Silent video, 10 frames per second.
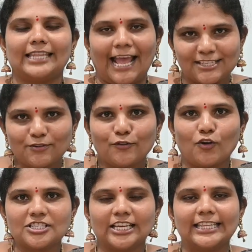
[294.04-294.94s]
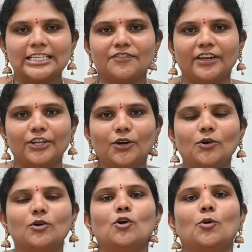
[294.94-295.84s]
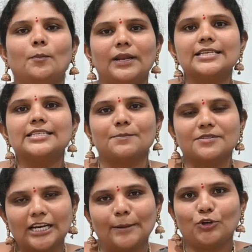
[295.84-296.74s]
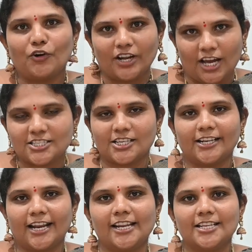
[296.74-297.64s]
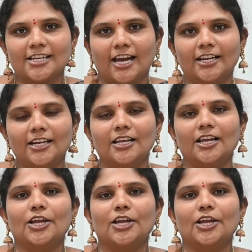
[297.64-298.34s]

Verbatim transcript: Thanks for watching this video. Please subscribe to our Harsha training channel.